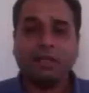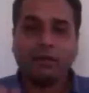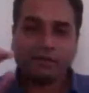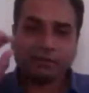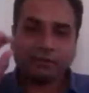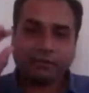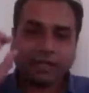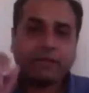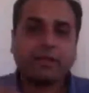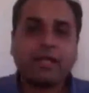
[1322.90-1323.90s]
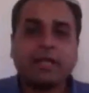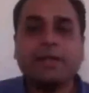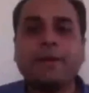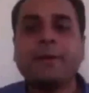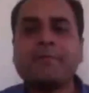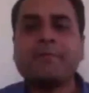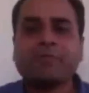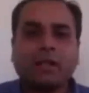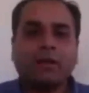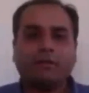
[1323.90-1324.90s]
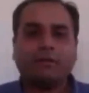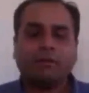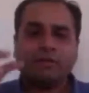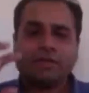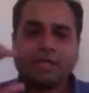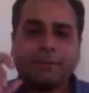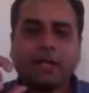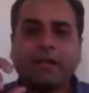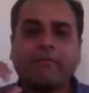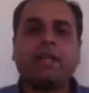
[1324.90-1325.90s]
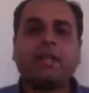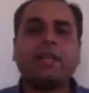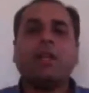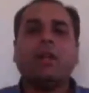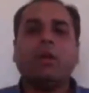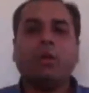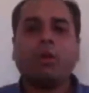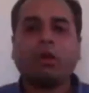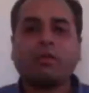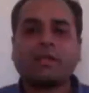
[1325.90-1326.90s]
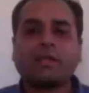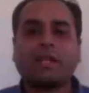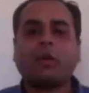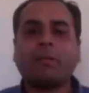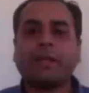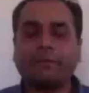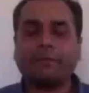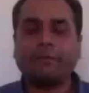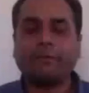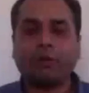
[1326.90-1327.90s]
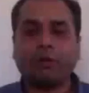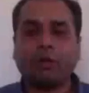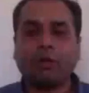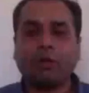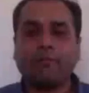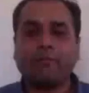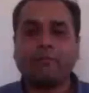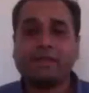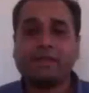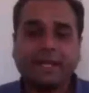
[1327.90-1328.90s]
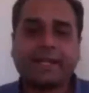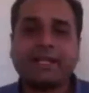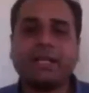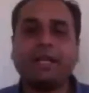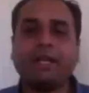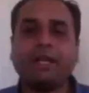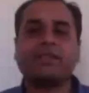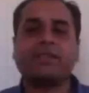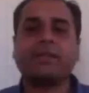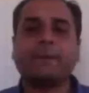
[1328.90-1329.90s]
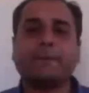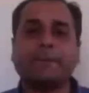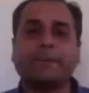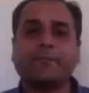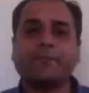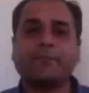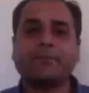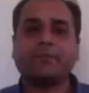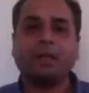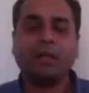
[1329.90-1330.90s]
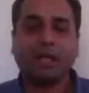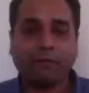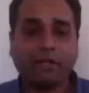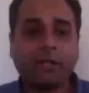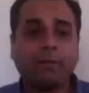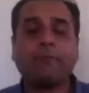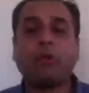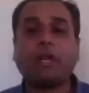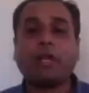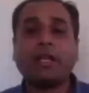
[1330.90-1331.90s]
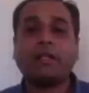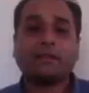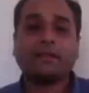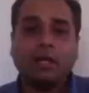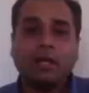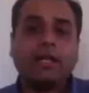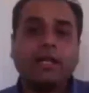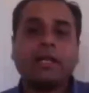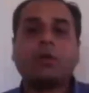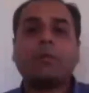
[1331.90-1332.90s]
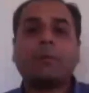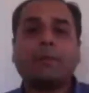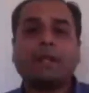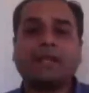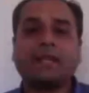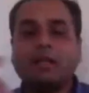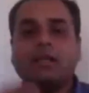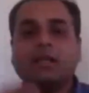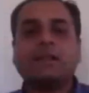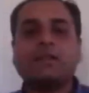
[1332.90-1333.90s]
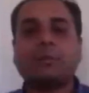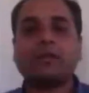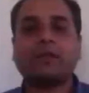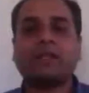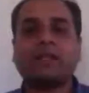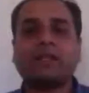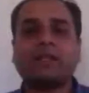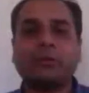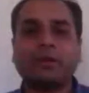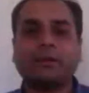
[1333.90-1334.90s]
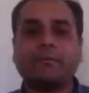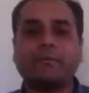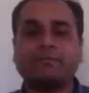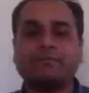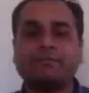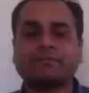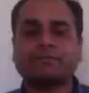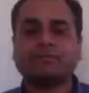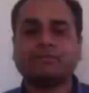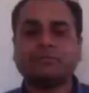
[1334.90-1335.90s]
it, is something which is very cheaper and very low cost and economical for you all, which is the Academy Edition, available for Indian homeopaths at just rupees 10,000.